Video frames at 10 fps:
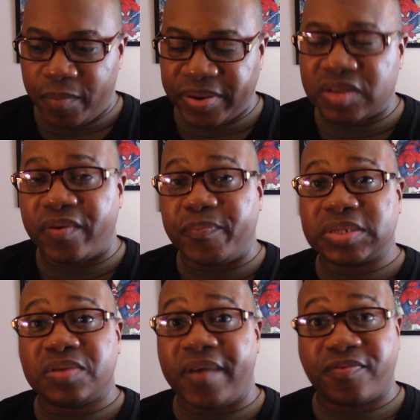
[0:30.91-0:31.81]
Picks
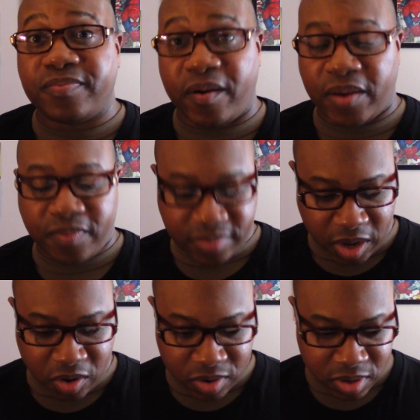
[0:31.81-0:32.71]
it right from
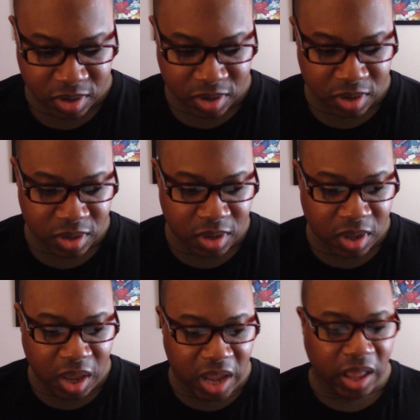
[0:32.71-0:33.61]
there,
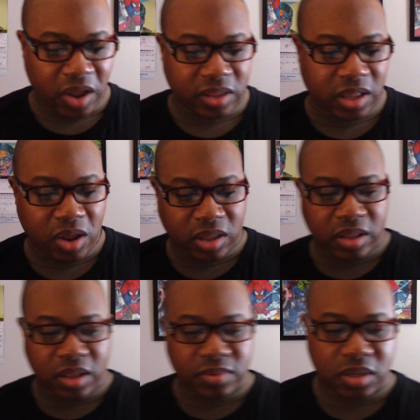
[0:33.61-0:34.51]
and now you got
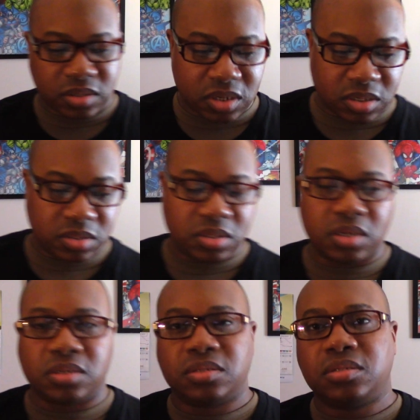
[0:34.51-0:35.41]
the